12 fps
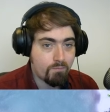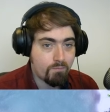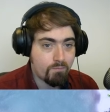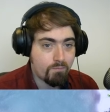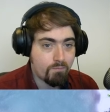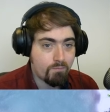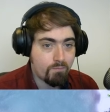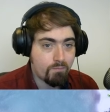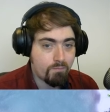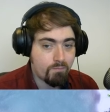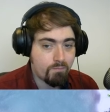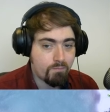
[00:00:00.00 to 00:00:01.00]

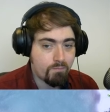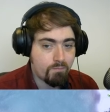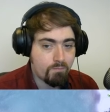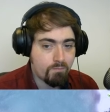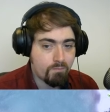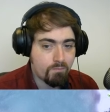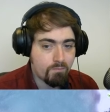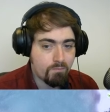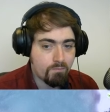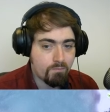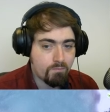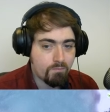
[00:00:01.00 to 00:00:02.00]

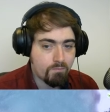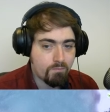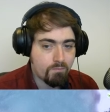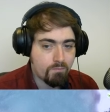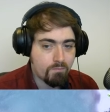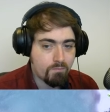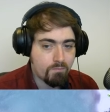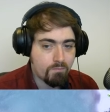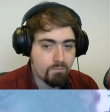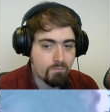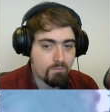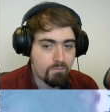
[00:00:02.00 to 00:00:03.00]

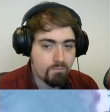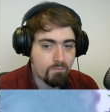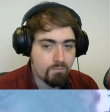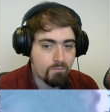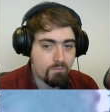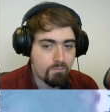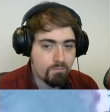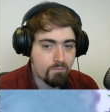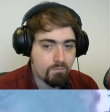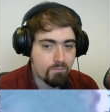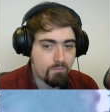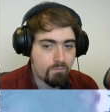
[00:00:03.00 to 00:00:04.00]

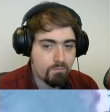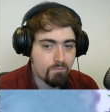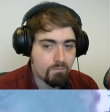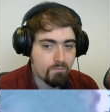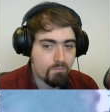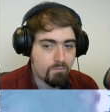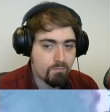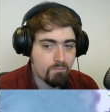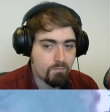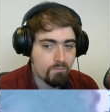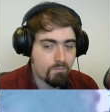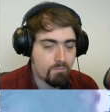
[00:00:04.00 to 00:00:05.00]

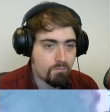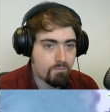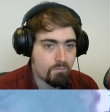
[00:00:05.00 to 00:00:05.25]
Nobody speaks.